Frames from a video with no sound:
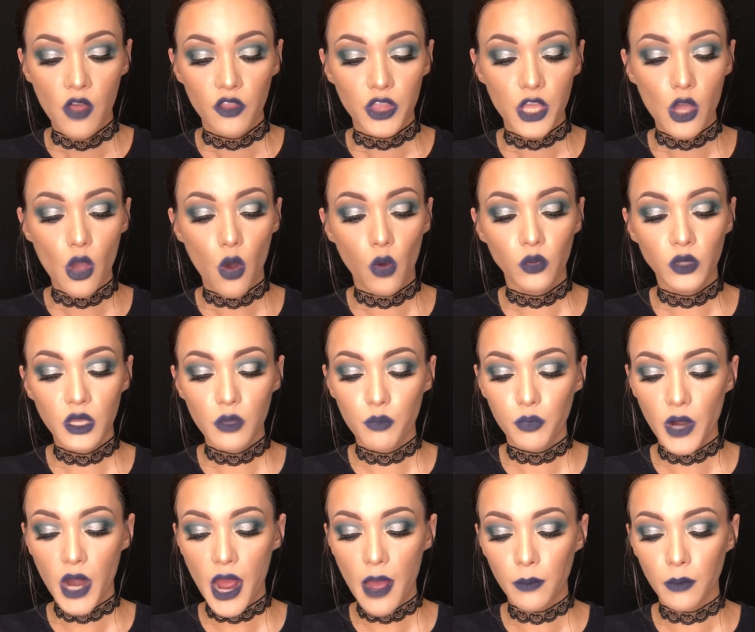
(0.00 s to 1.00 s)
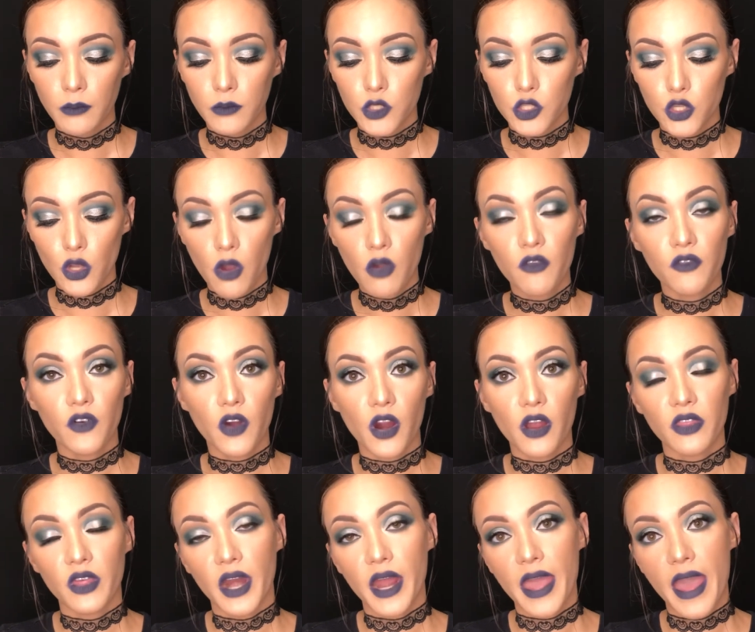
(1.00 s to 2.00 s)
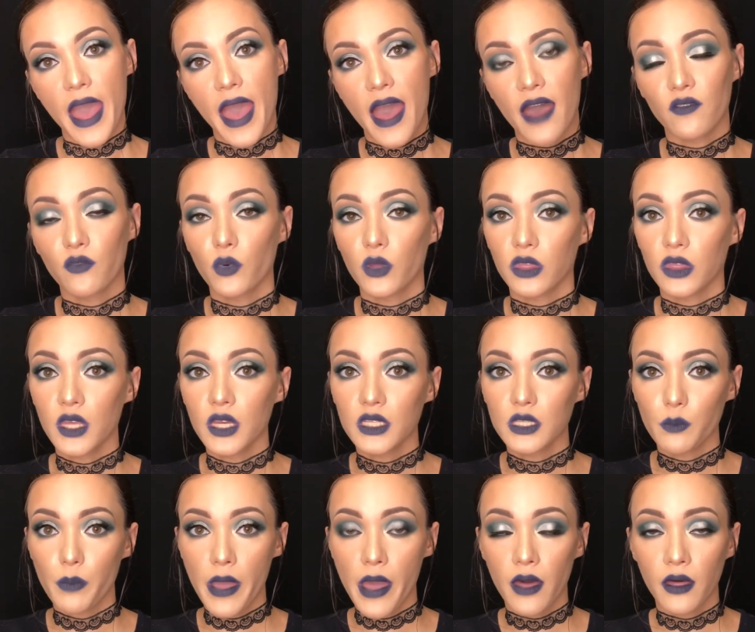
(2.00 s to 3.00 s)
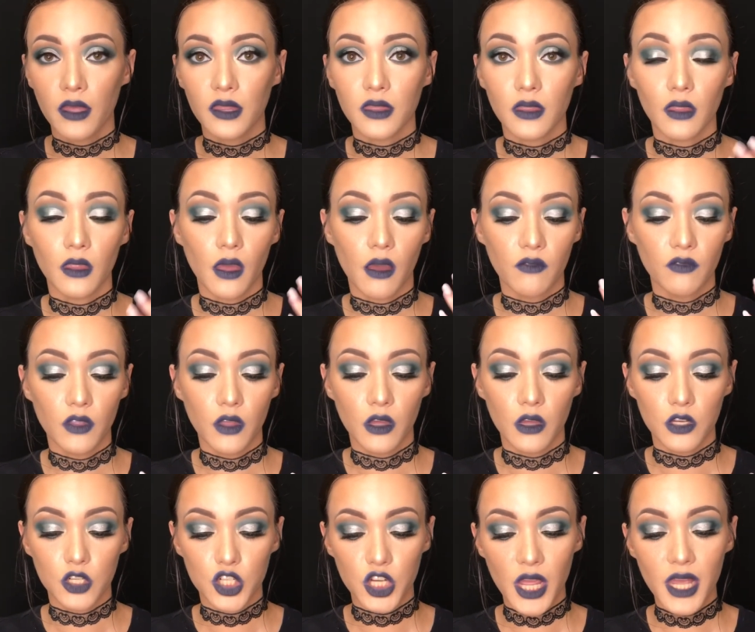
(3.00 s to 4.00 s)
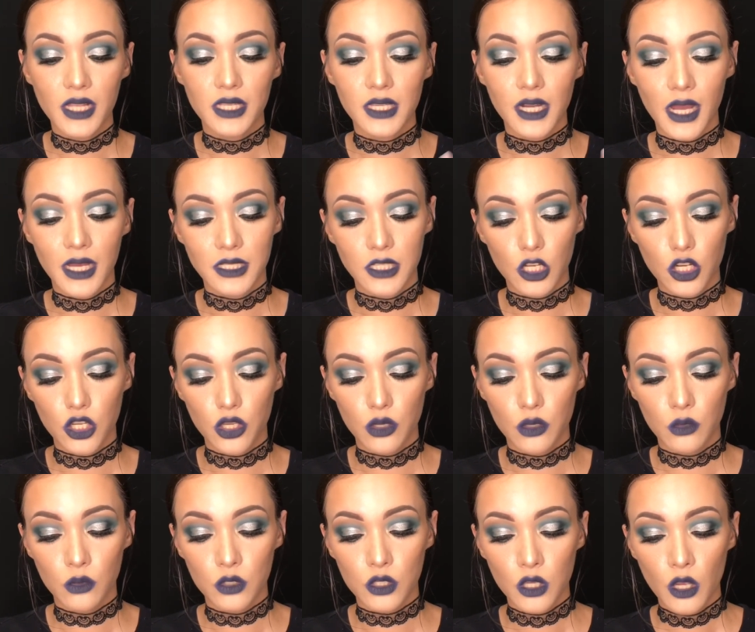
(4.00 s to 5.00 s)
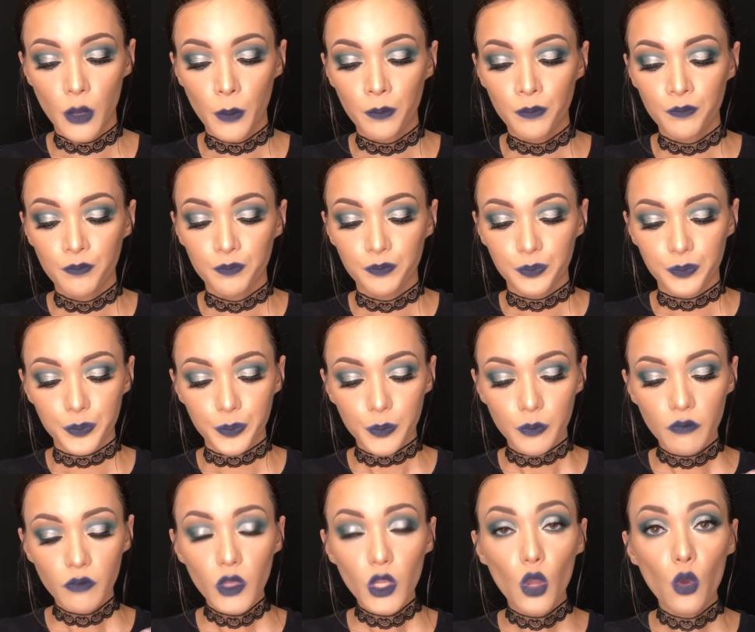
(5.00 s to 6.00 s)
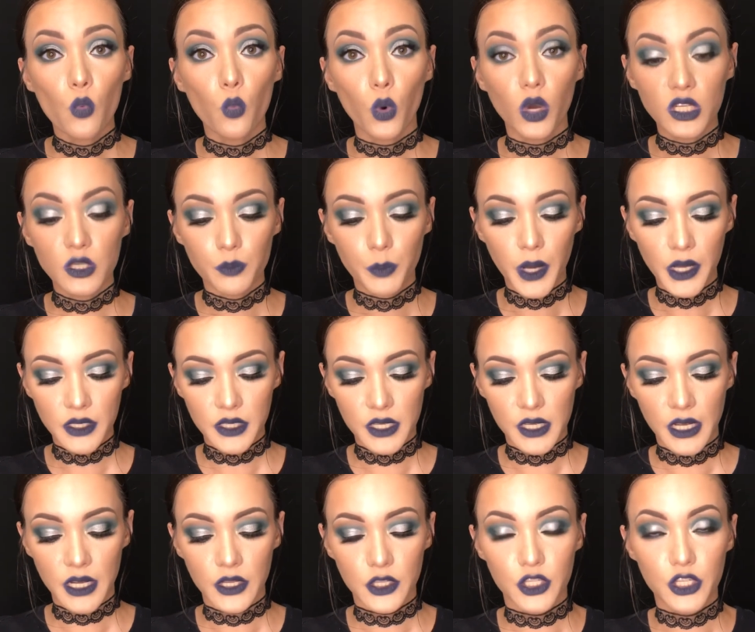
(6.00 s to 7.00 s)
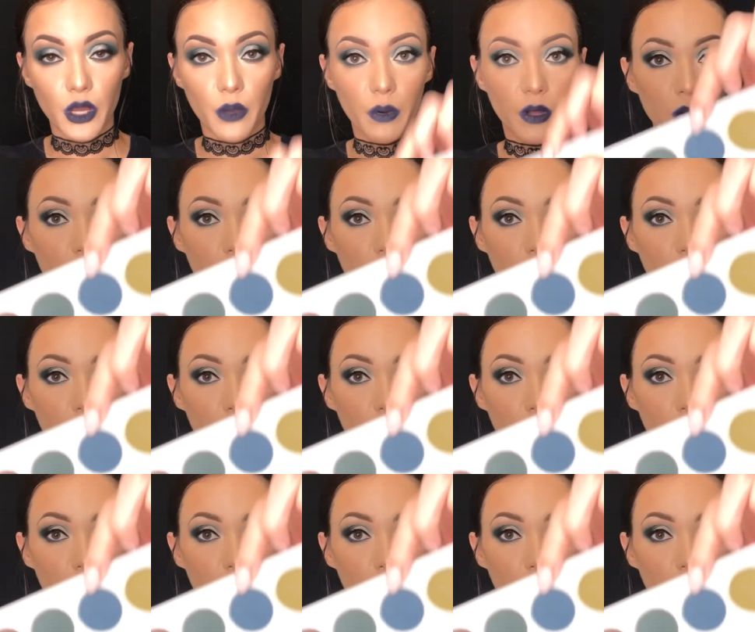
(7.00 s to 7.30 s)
The only problem so far that I have with this palette of the shades that I did use was busted. So